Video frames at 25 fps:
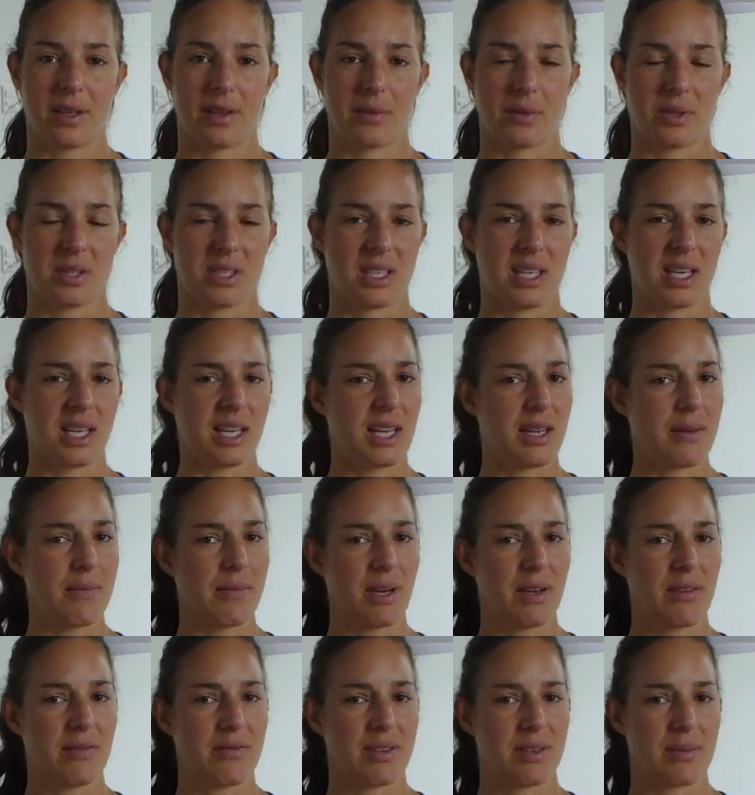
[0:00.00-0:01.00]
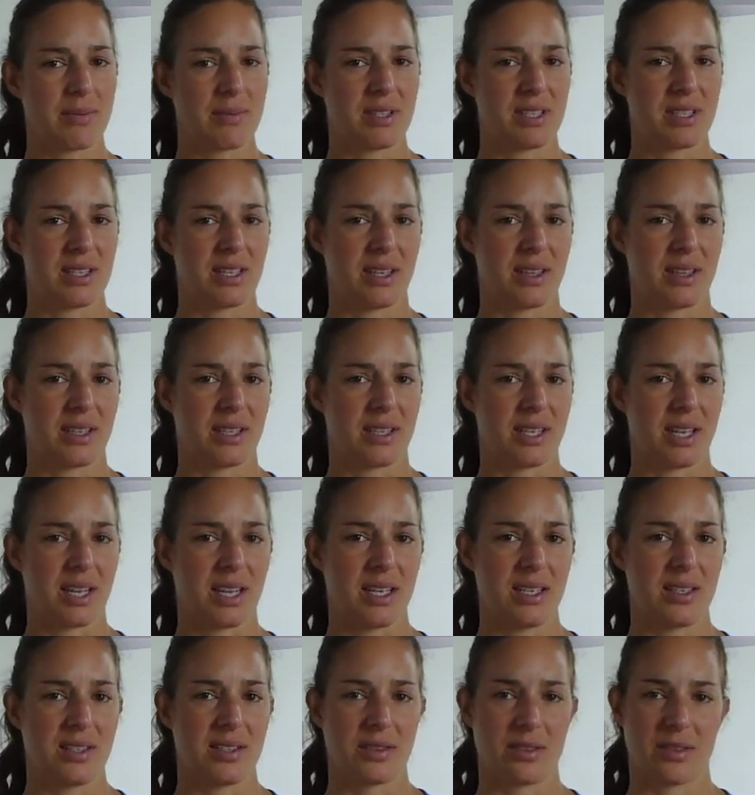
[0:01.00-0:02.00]
was kicking my ribs the other
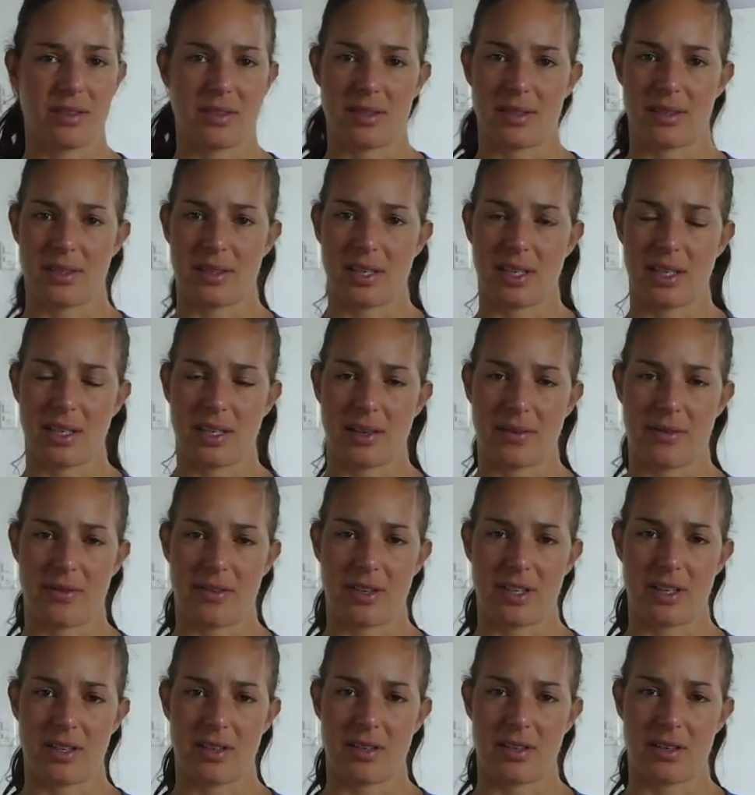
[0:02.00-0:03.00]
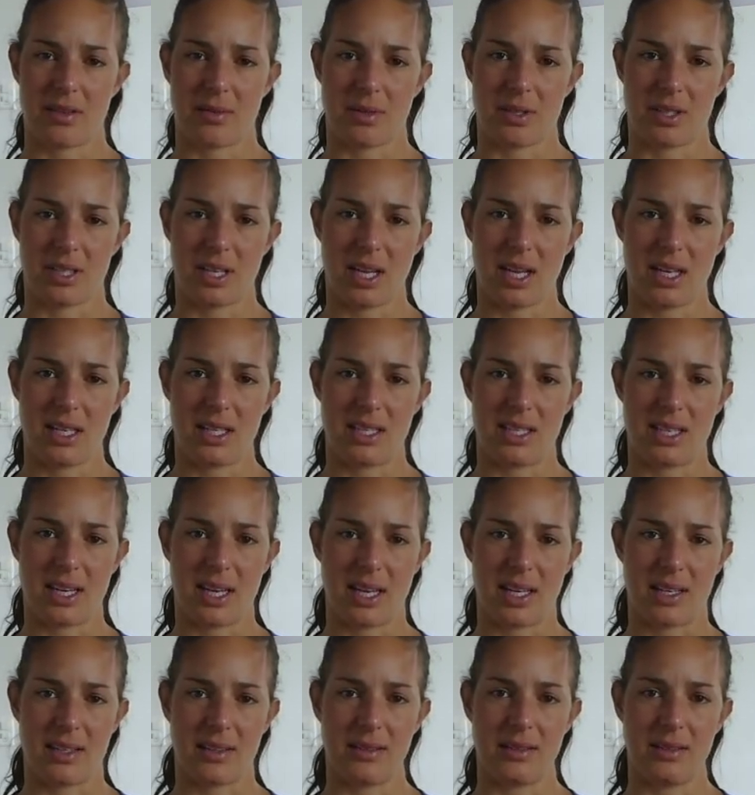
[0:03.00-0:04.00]
day, so I figured it was head
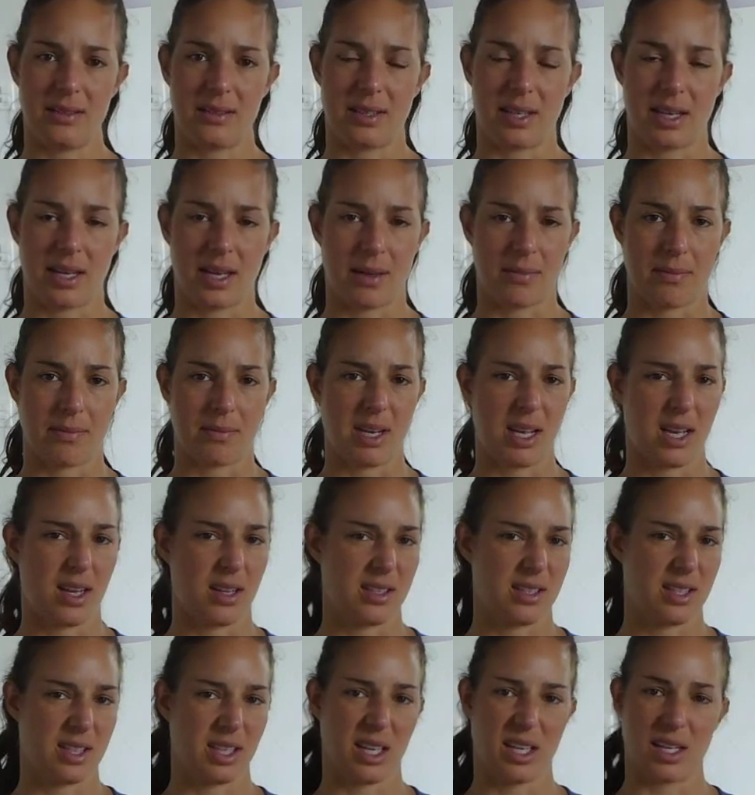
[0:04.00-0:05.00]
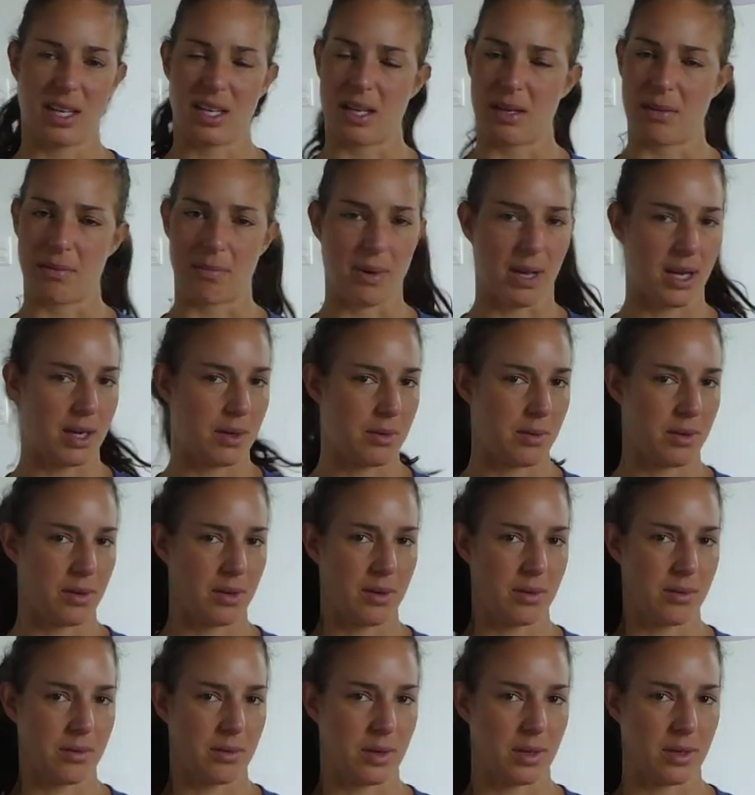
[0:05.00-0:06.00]
down. Now it's kicking back where
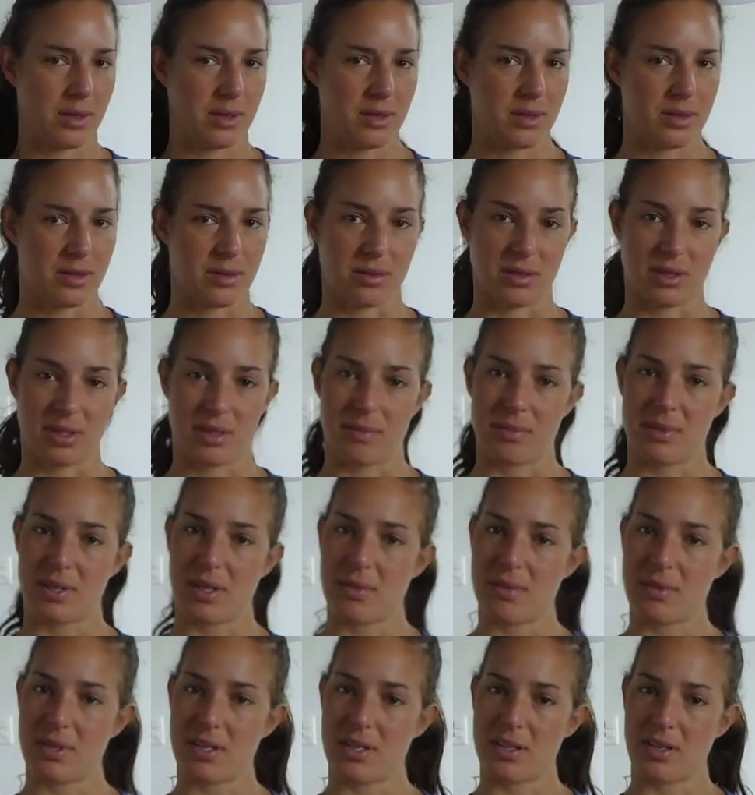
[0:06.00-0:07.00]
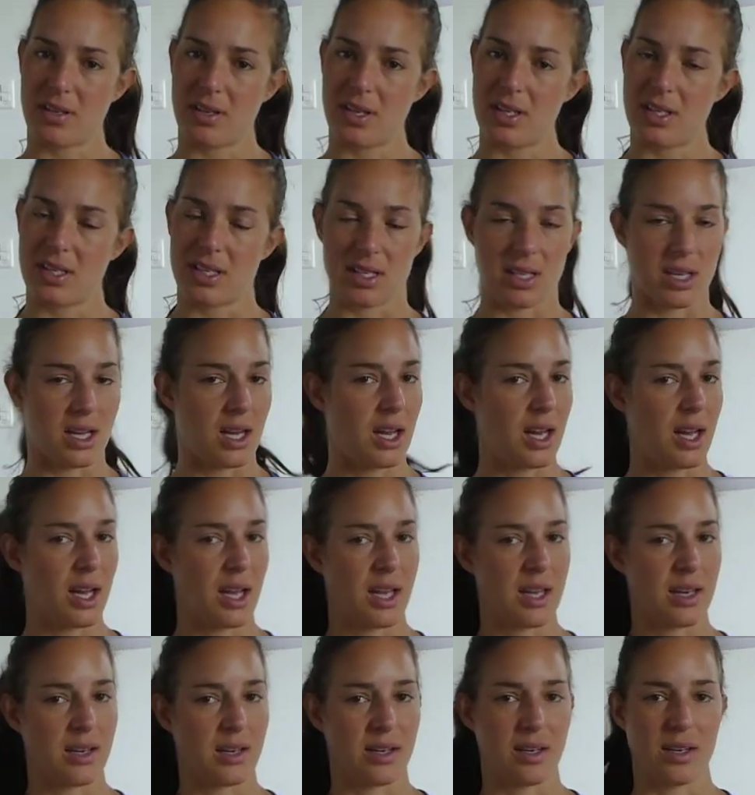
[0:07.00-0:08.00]
it was, or sometimes it's on its
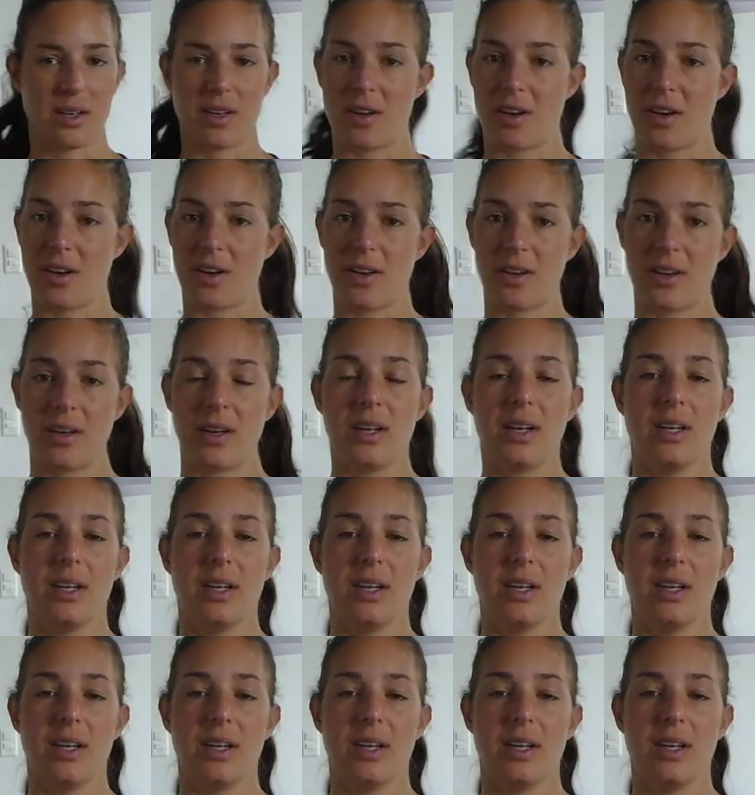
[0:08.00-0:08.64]
side, I don't know.